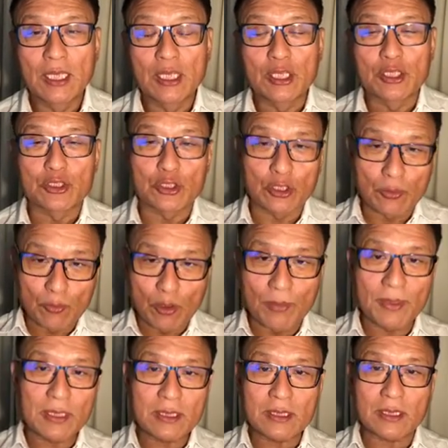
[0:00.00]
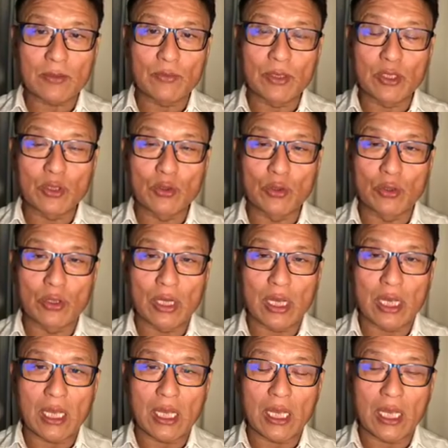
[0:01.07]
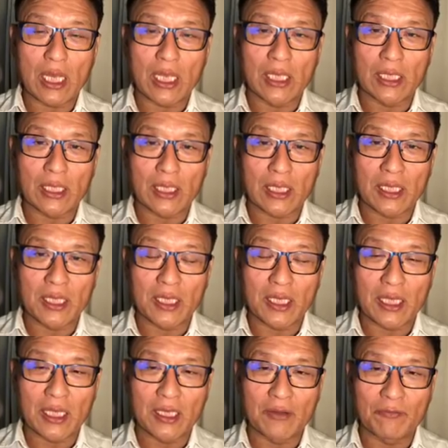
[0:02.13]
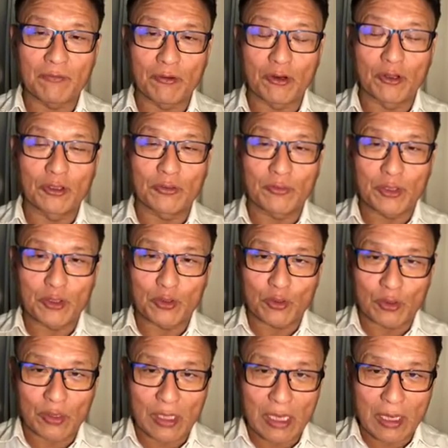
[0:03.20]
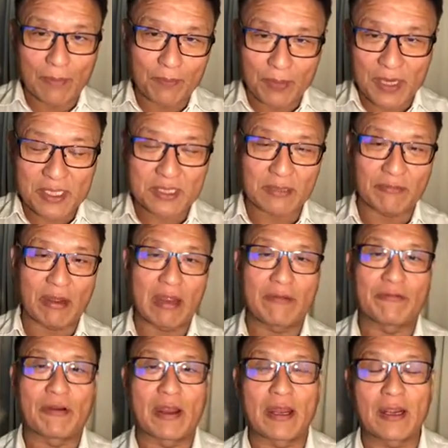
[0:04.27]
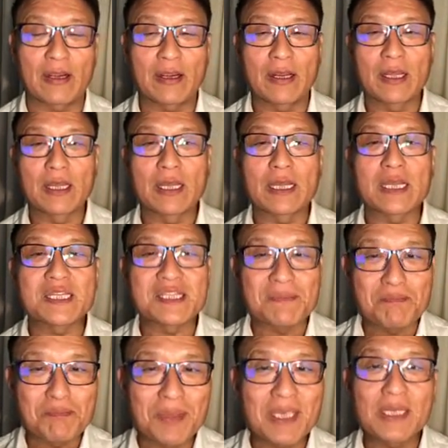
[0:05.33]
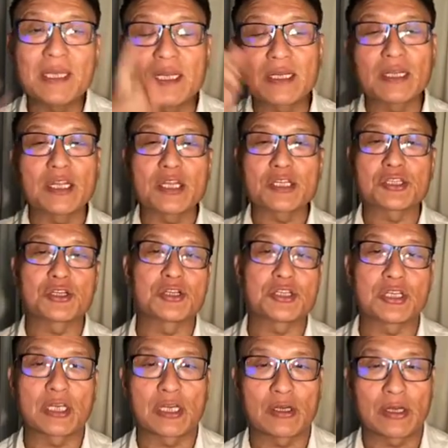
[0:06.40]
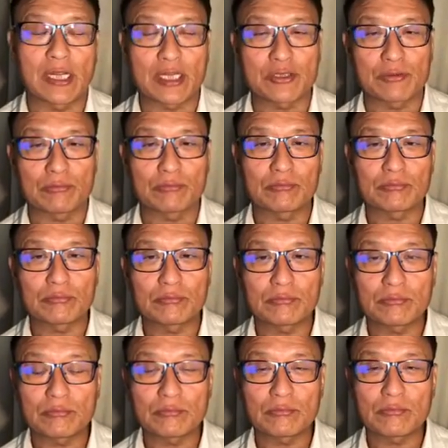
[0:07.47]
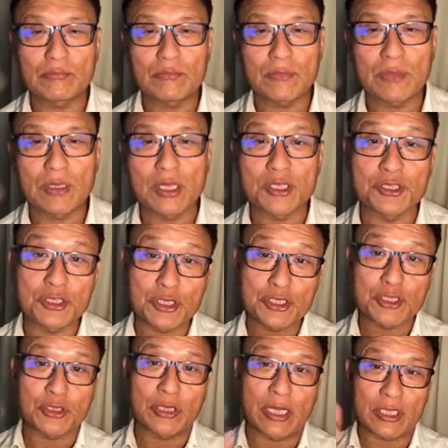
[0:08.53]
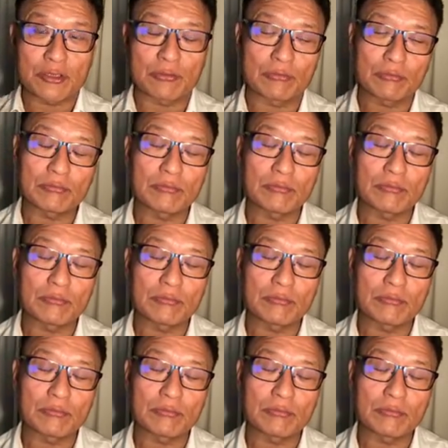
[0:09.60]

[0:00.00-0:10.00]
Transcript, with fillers: So the moment when you in a, in a, in a phone when you press the Wi-Fi, it's immediately a searching a connection, a search connection.